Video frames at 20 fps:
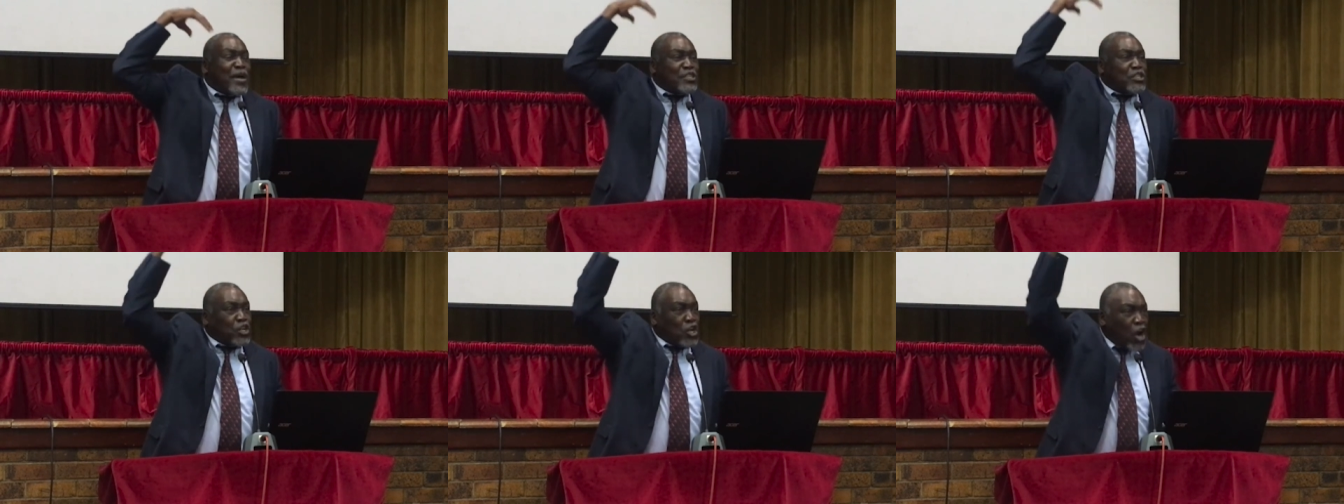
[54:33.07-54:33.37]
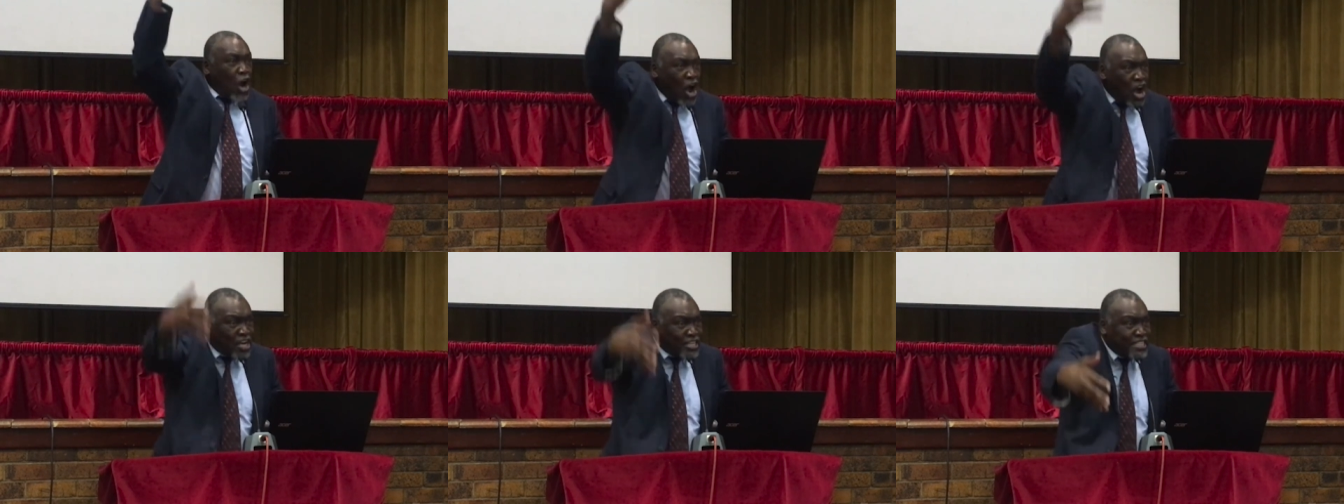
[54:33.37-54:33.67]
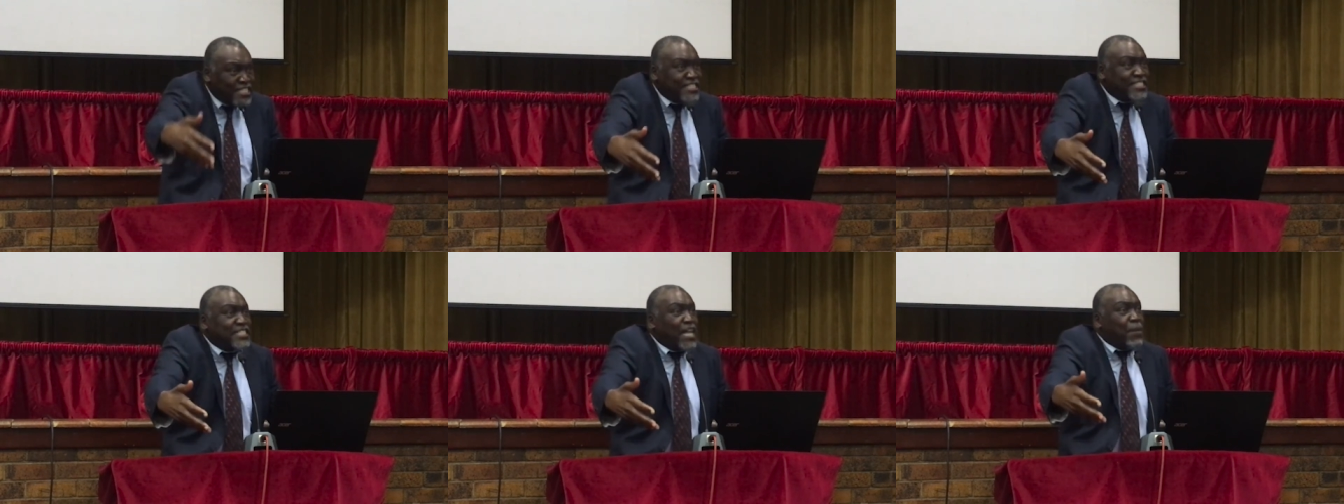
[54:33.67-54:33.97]
with what
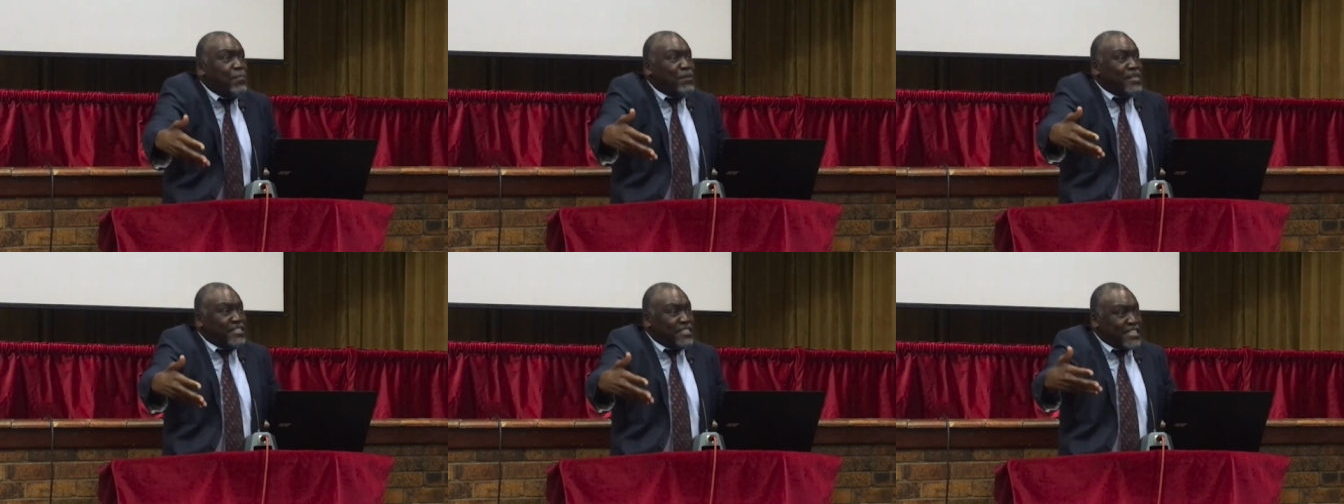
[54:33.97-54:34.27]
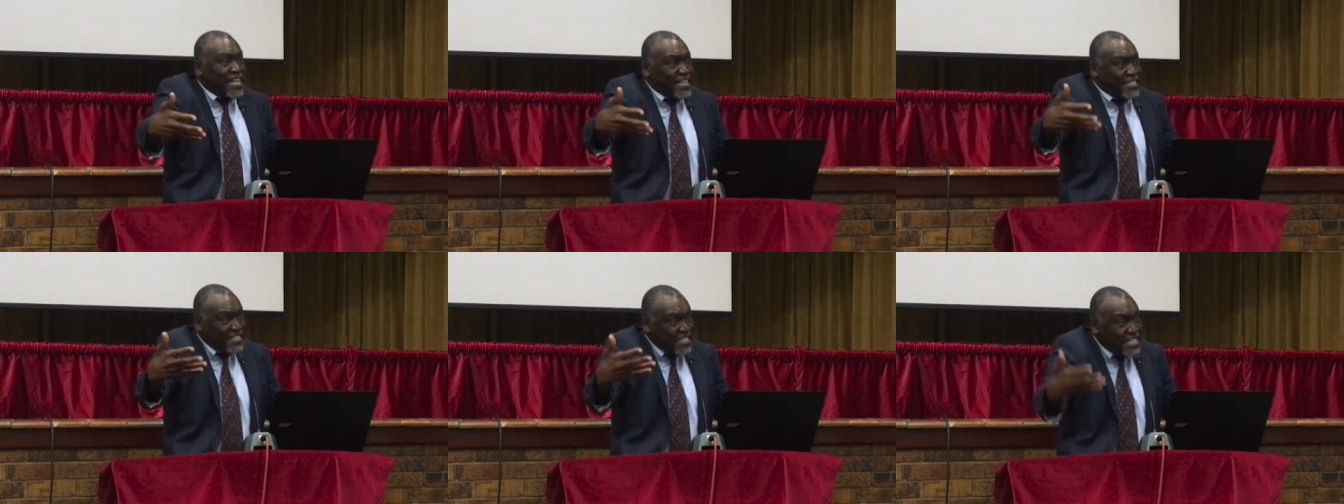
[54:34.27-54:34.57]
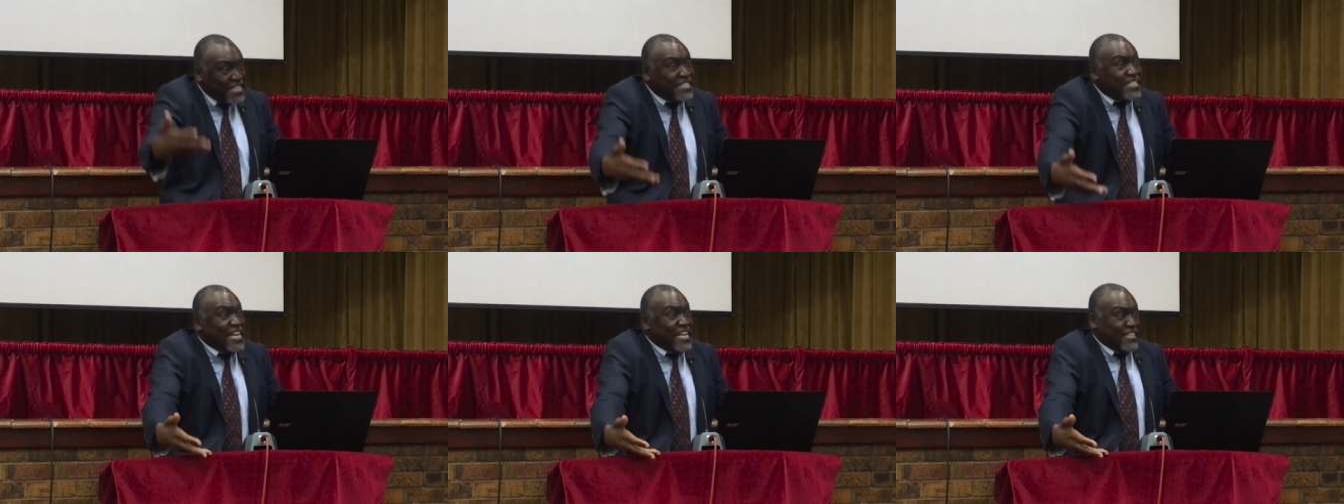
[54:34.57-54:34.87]
God
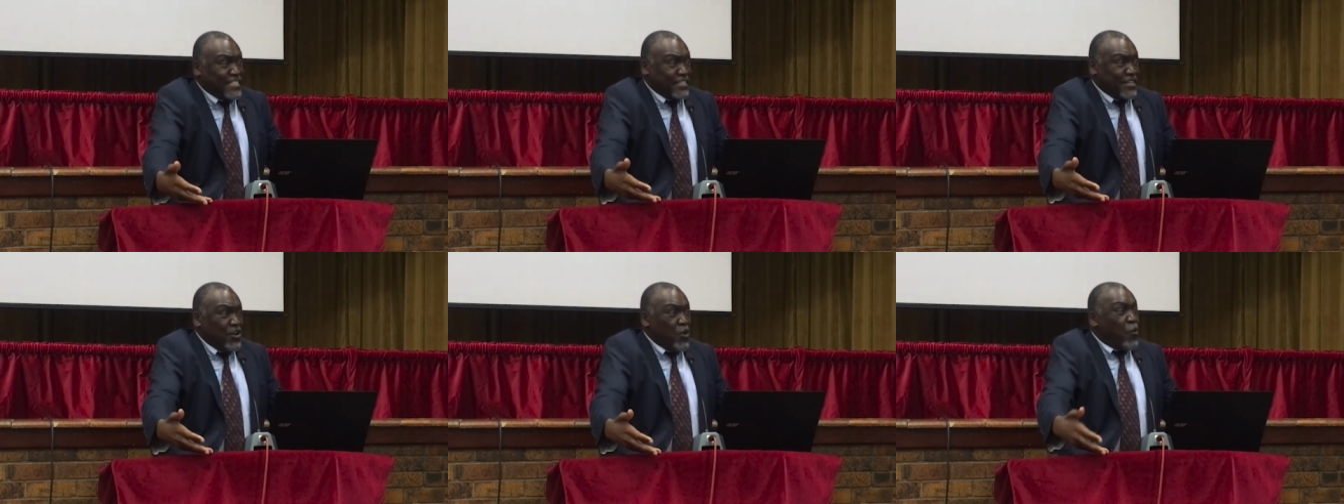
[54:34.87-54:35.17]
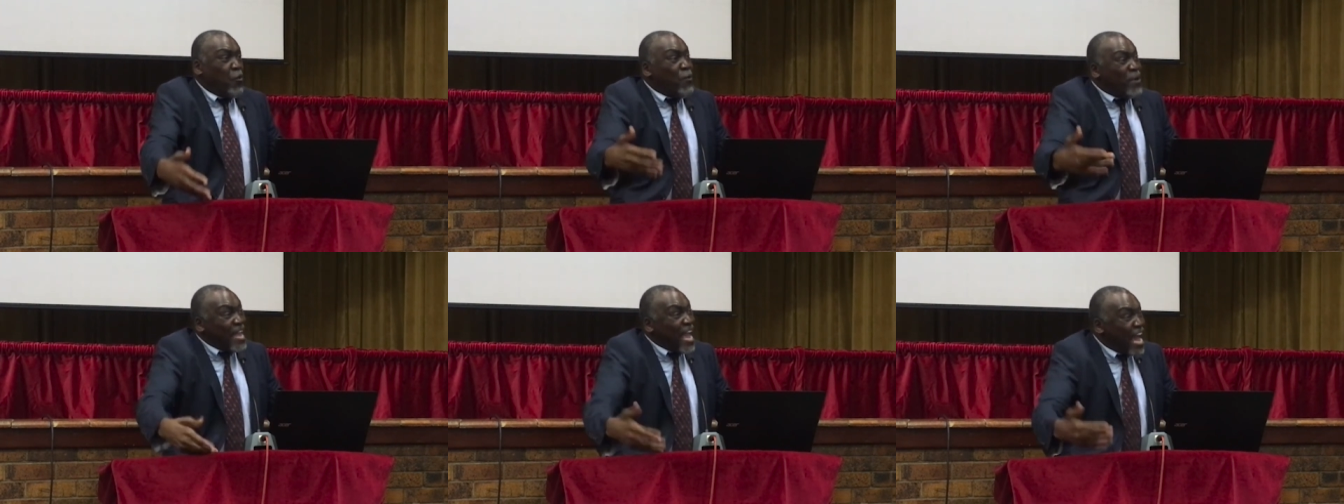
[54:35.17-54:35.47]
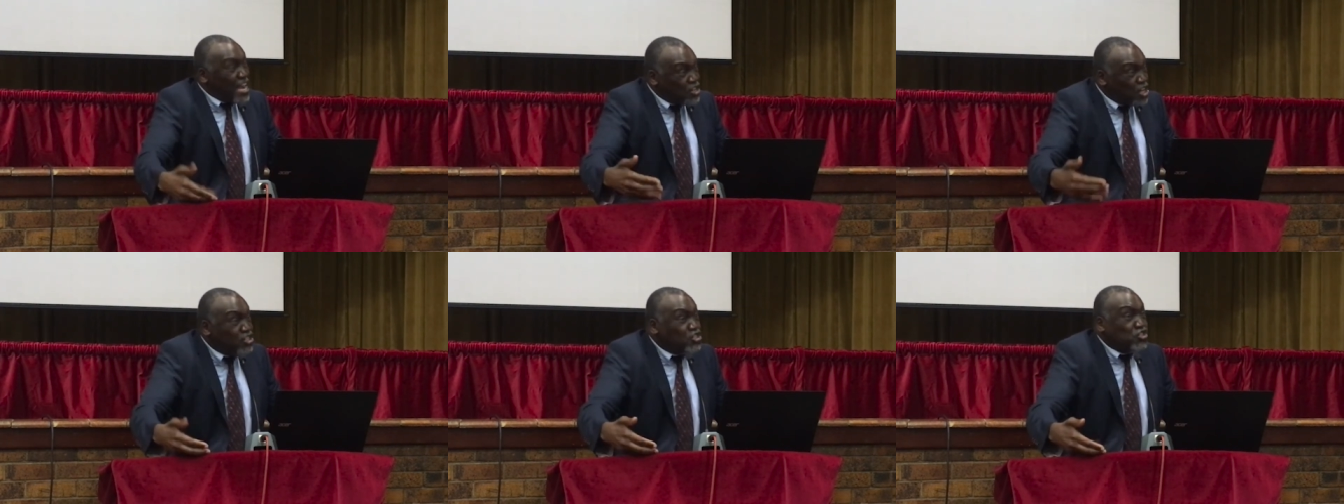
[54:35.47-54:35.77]
established at Eden,
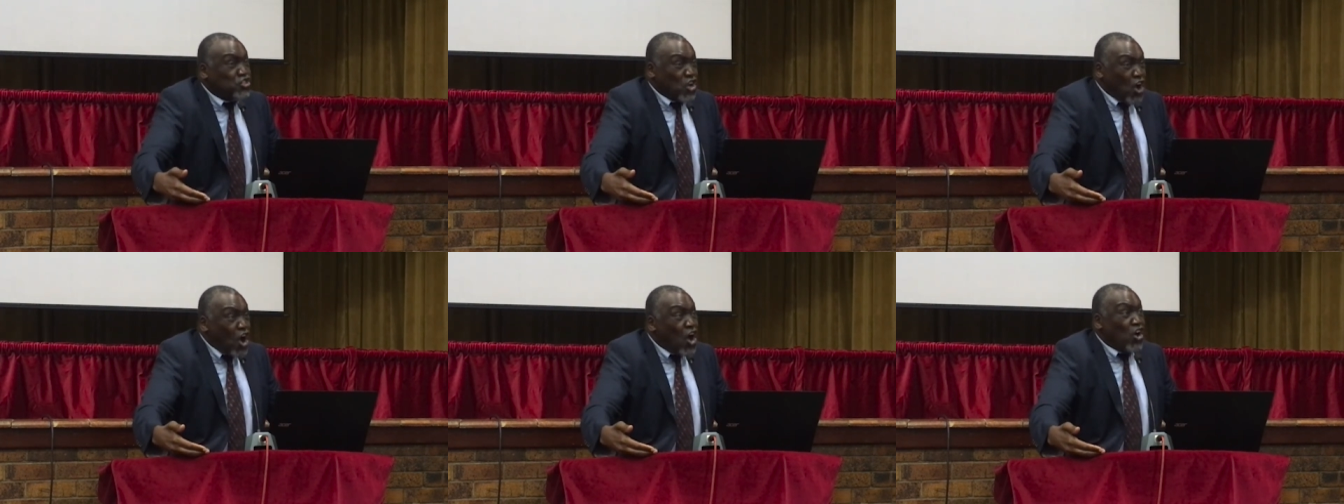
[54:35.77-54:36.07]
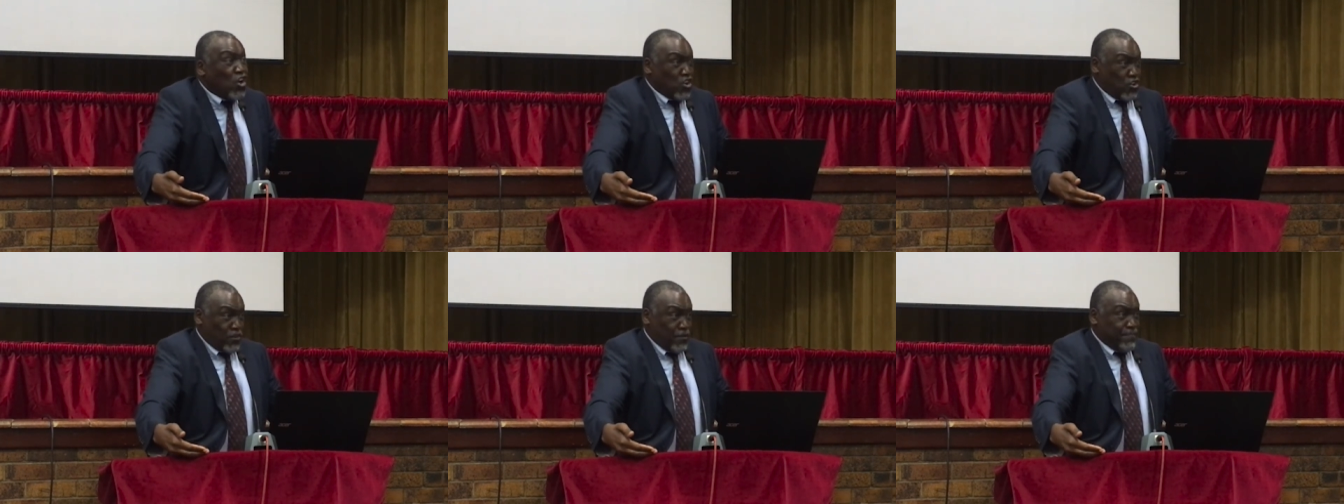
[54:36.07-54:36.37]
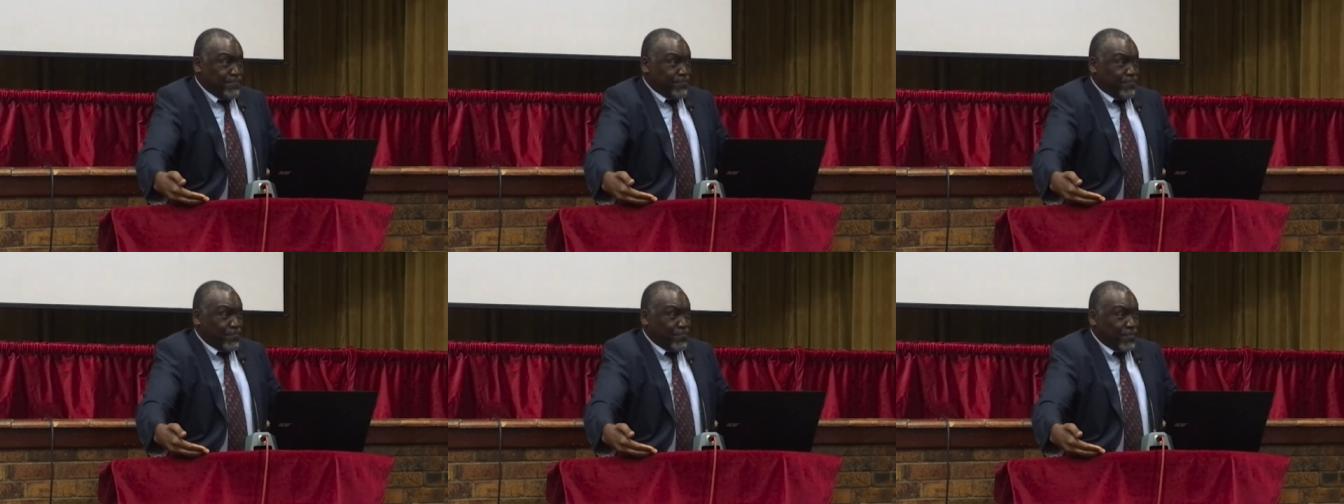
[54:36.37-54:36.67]
we are not
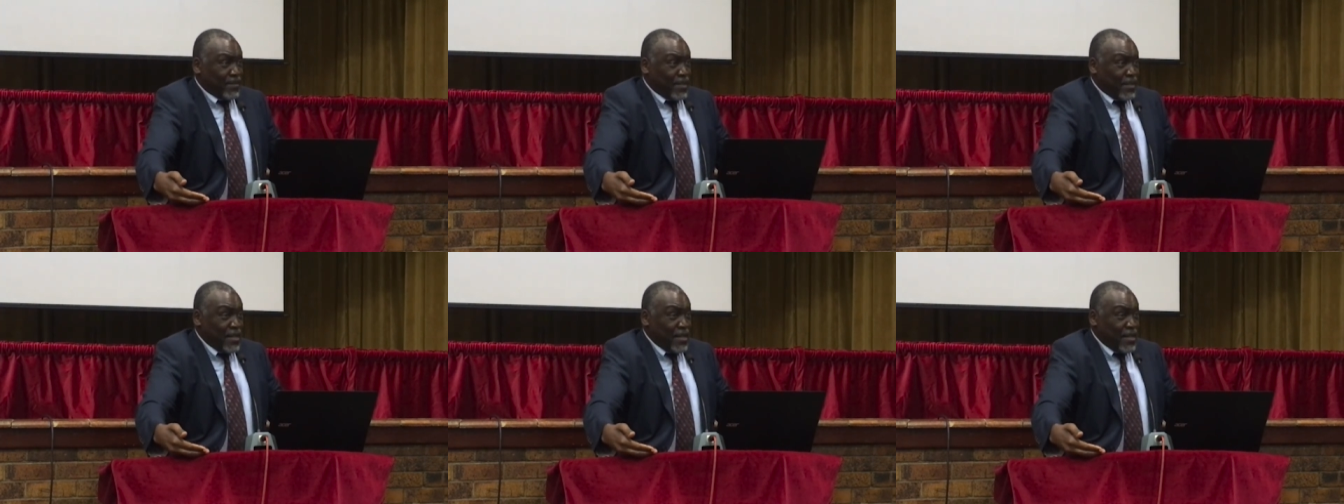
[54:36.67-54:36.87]
wrong.